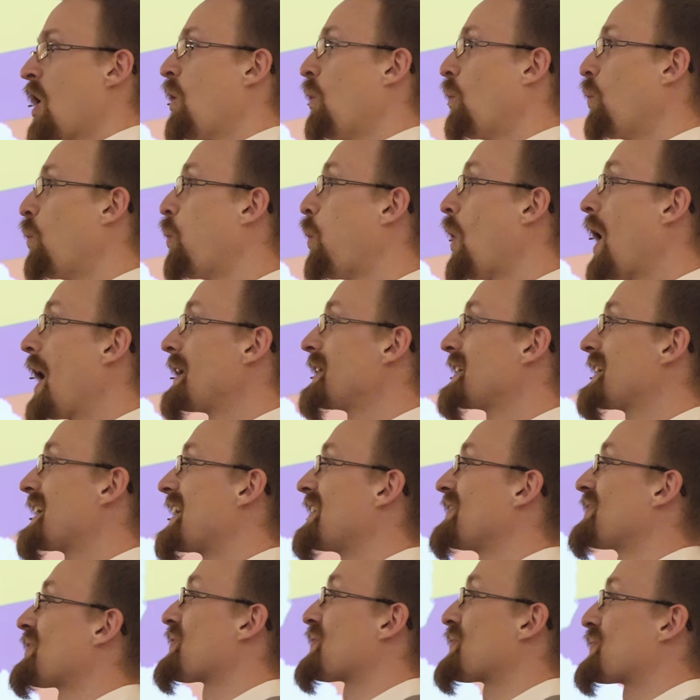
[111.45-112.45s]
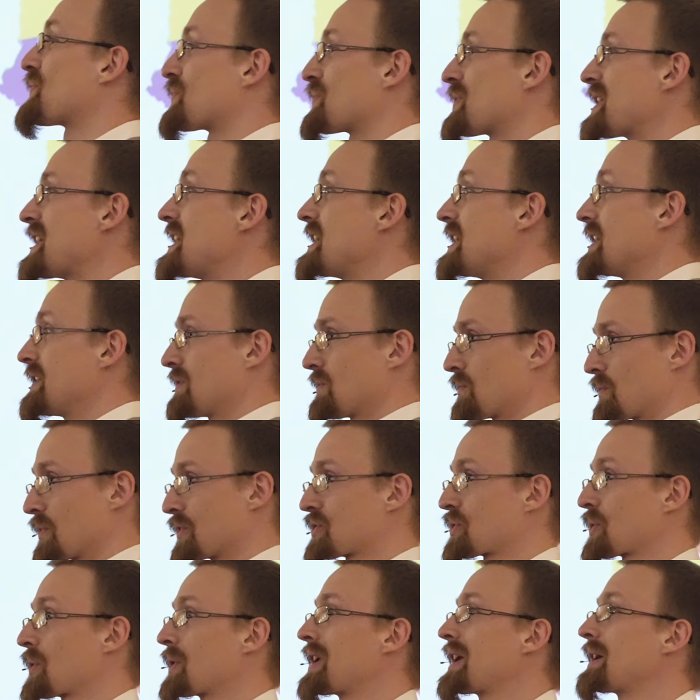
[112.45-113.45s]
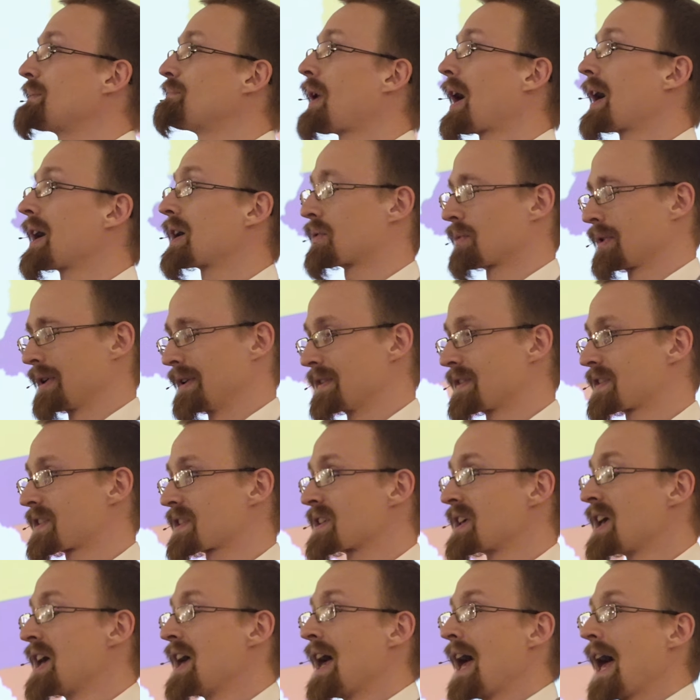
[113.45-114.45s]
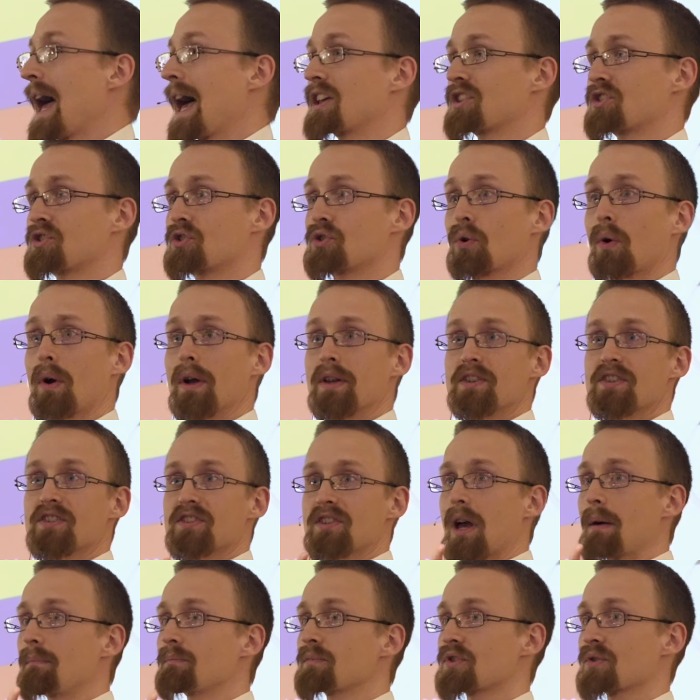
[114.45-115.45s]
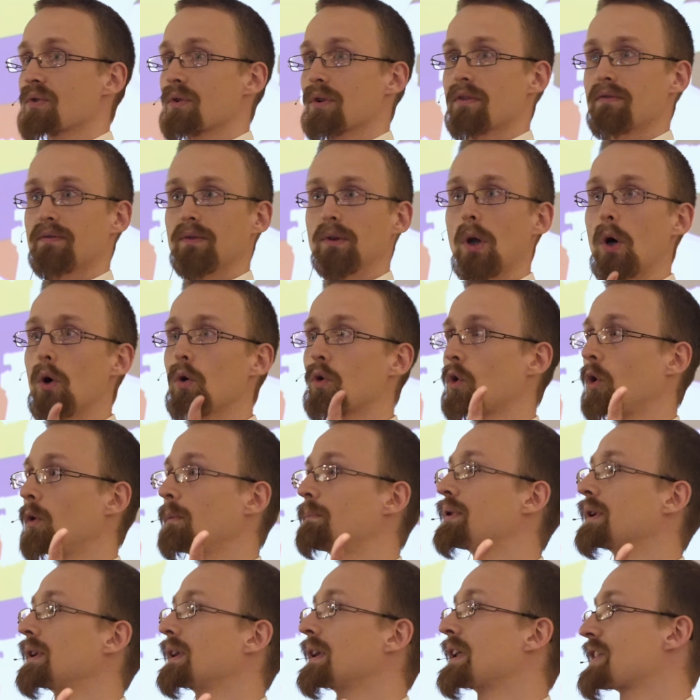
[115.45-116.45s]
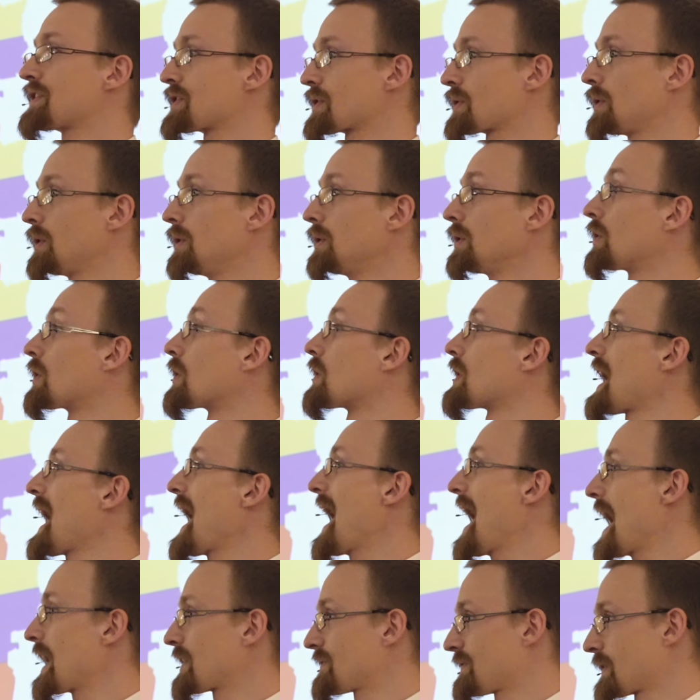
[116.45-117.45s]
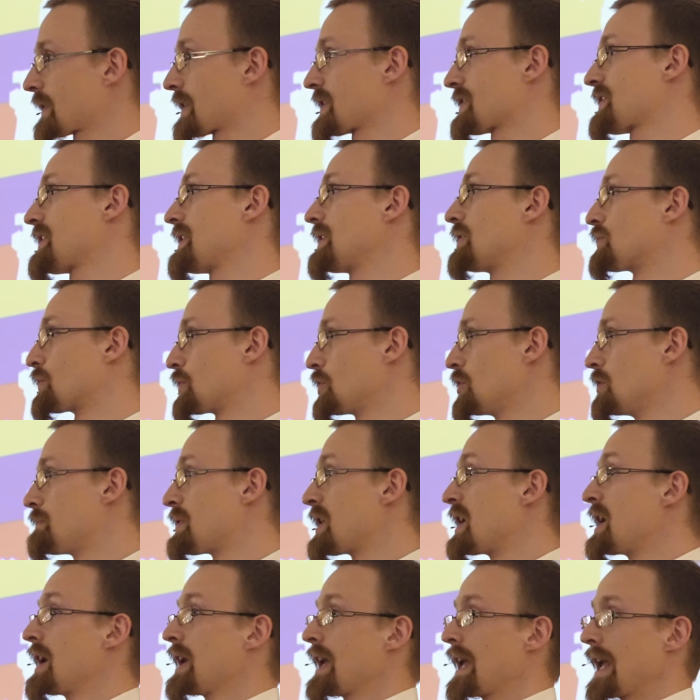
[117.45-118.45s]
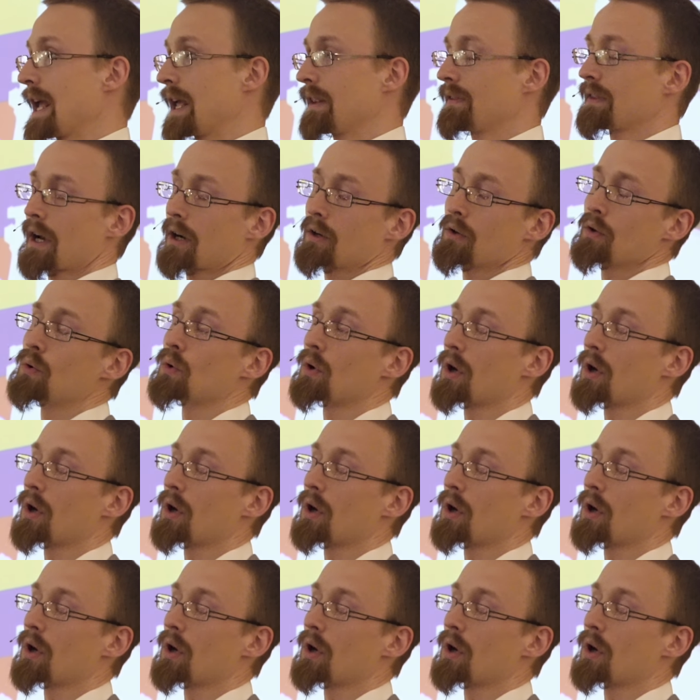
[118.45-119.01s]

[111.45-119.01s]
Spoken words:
1 in 3 returning migrants has joined some sort of local political or advocacy group in their new